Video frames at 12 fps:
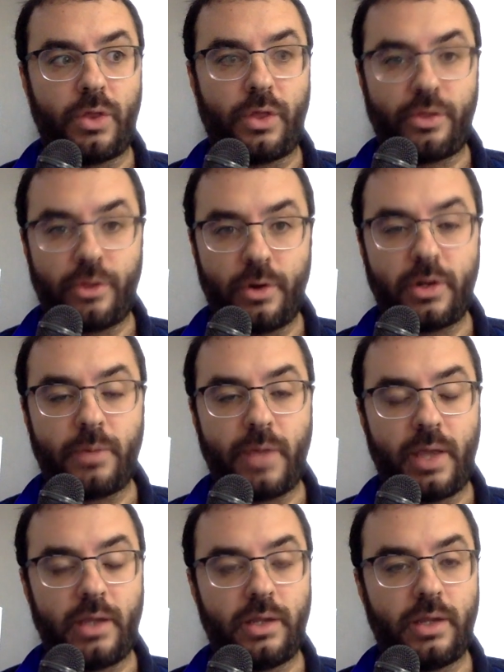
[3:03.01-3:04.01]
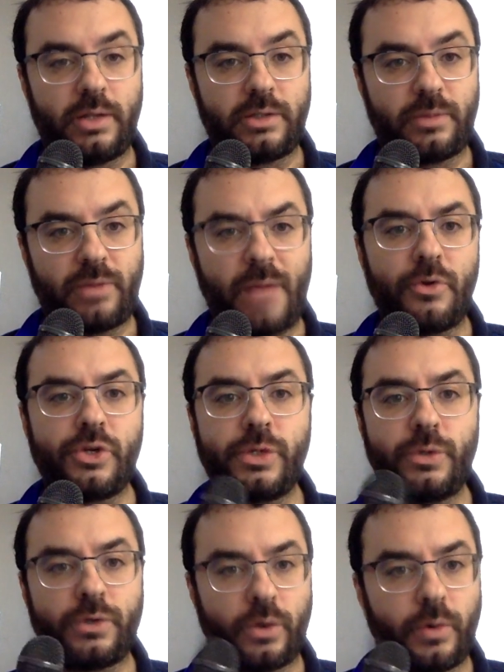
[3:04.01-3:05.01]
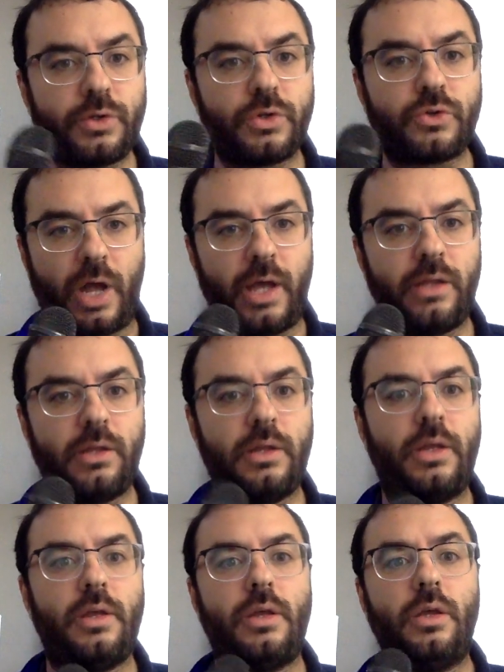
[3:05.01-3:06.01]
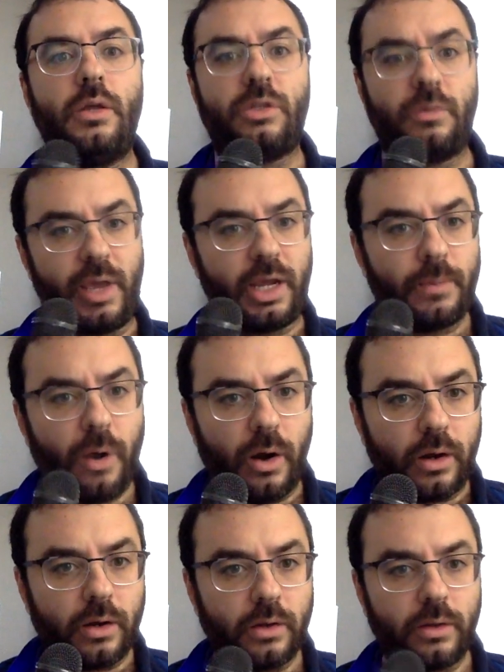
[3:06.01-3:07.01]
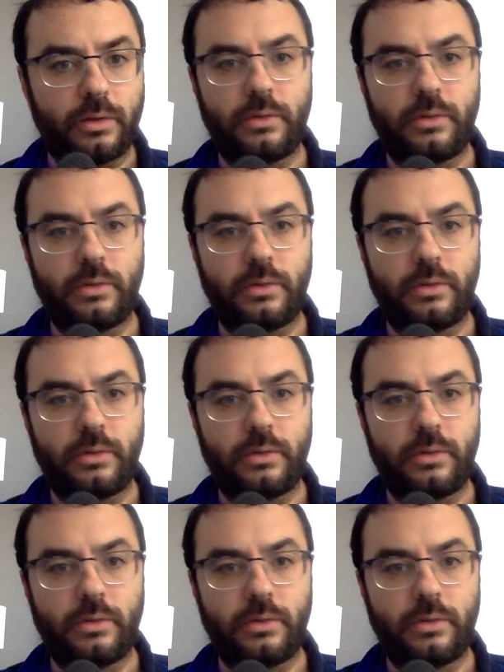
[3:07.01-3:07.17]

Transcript: the third debate in September, she was going to try to make a mark,